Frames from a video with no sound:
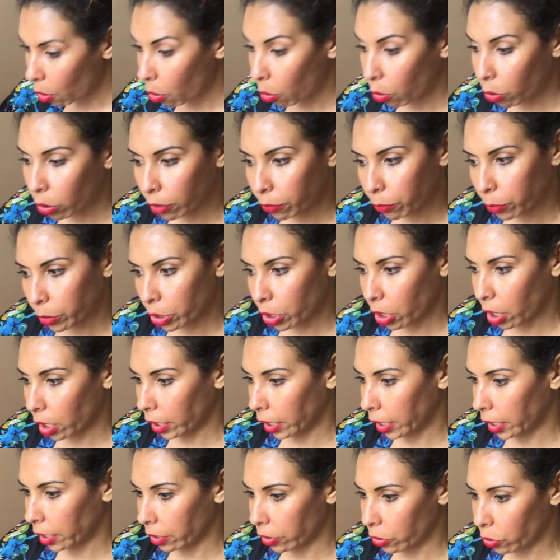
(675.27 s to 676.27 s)
or if we're
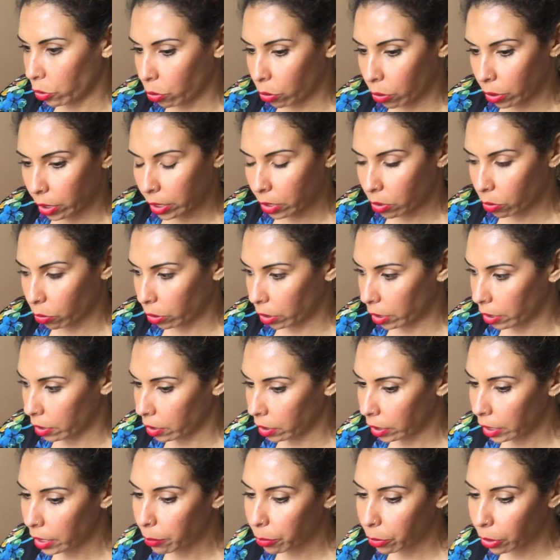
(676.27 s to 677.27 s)
talking this Taurus or
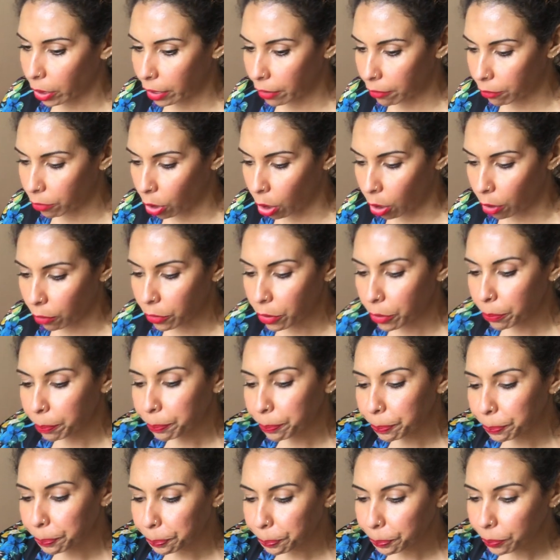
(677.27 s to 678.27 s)
this Libra involved,
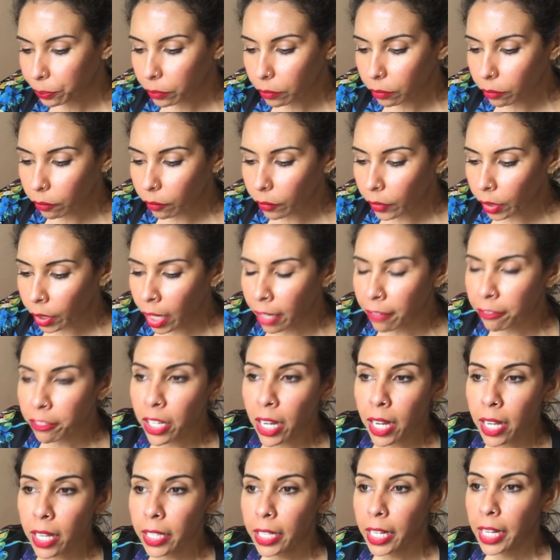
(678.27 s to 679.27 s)
I've
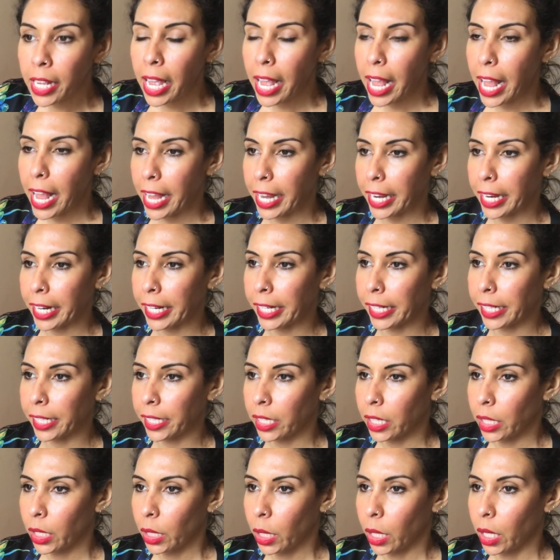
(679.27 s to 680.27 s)
got
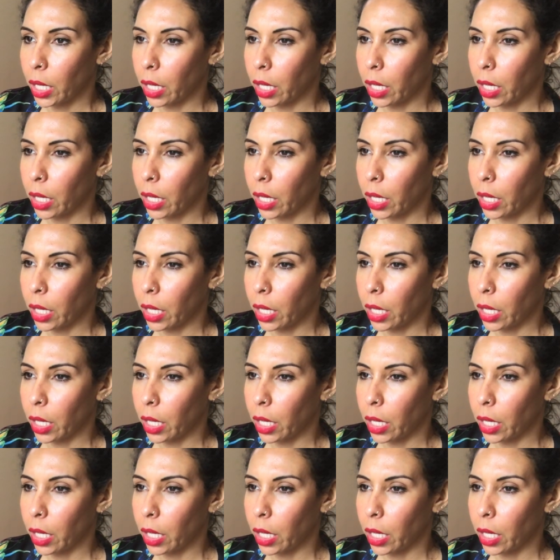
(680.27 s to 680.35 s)
a